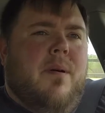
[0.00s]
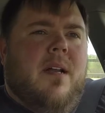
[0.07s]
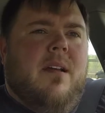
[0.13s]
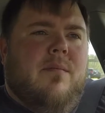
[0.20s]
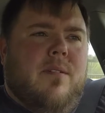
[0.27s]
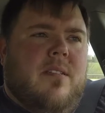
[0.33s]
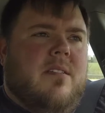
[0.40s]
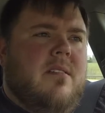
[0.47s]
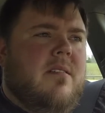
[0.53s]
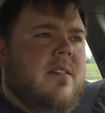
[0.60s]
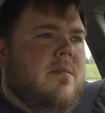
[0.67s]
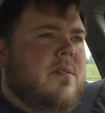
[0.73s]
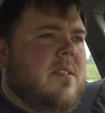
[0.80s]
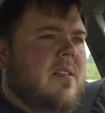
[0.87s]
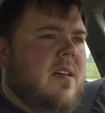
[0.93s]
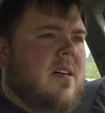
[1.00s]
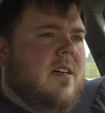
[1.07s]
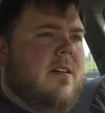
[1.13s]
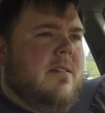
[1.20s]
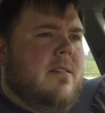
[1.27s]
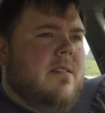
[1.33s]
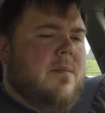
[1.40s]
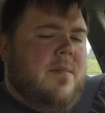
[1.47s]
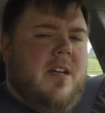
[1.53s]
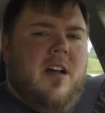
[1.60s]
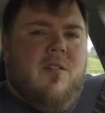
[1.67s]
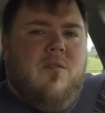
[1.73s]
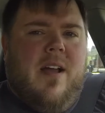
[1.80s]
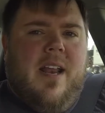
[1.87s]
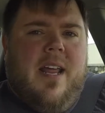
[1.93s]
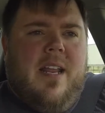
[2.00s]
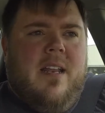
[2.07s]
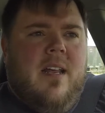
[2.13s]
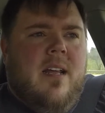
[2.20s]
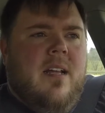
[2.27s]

but it was somebody on Reddit